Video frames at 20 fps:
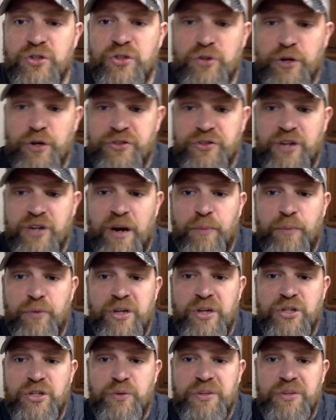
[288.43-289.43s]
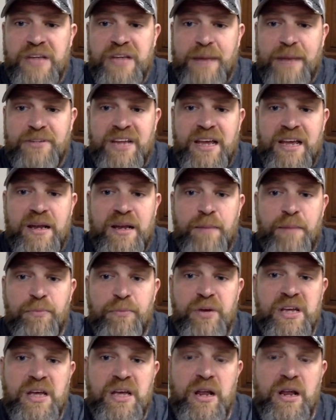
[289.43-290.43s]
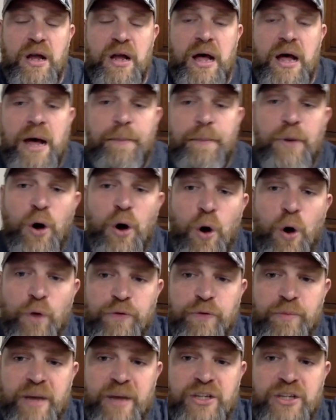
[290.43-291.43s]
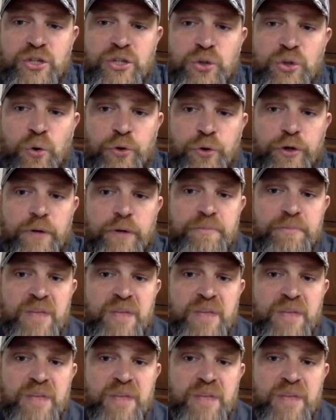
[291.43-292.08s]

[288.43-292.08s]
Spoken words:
you notice there I'm reaching with the opposite hand, I'm bringing it up over my shoulder,